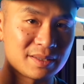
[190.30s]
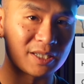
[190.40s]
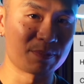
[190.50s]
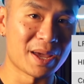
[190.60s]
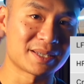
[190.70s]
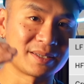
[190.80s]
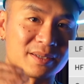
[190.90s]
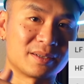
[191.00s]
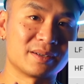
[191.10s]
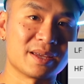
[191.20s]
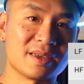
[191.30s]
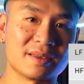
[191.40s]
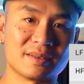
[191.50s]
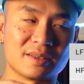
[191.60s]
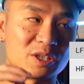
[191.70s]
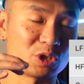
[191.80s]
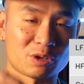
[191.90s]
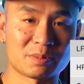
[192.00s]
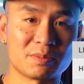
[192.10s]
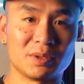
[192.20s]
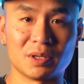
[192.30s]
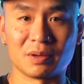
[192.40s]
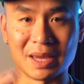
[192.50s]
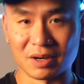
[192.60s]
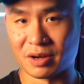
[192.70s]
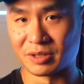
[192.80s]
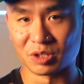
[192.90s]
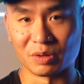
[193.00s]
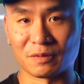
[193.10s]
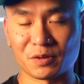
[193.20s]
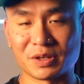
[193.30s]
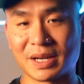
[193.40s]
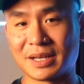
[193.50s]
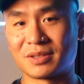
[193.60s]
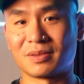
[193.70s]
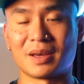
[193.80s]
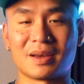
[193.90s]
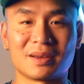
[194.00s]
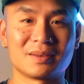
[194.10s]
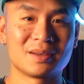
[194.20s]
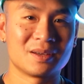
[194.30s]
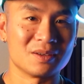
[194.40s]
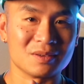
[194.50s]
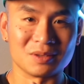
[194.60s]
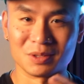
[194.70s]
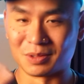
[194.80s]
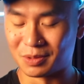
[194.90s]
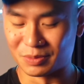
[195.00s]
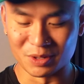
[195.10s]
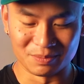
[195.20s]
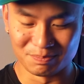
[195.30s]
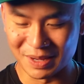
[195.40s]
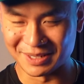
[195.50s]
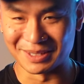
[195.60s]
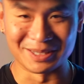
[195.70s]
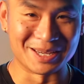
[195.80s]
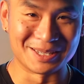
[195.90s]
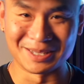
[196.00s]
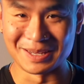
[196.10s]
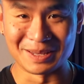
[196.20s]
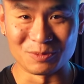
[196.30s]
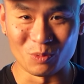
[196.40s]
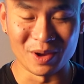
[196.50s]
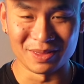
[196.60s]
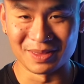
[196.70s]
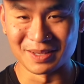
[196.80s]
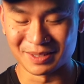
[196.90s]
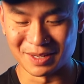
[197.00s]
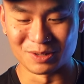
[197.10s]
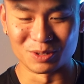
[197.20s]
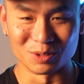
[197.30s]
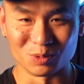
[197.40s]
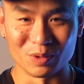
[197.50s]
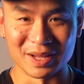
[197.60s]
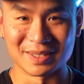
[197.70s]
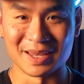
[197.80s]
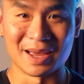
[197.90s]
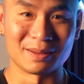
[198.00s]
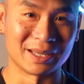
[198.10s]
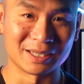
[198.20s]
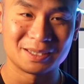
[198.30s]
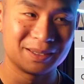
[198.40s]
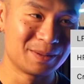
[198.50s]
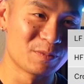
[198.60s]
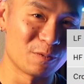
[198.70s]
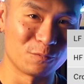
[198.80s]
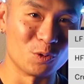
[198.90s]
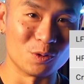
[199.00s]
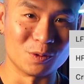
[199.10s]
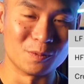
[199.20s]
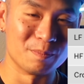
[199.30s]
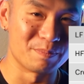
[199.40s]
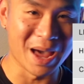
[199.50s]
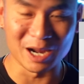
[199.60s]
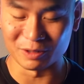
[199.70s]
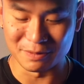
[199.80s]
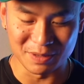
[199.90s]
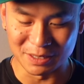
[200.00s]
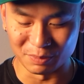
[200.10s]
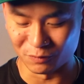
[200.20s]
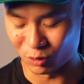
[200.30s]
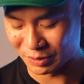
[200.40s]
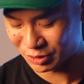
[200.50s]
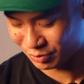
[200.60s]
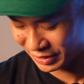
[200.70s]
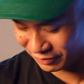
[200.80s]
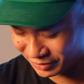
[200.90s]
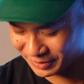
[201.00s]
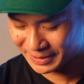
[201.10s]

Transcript: the specs here in the description below and on the screen for you guys so that you'll basically see what this can do when it's at like full battery peak performance or whatever.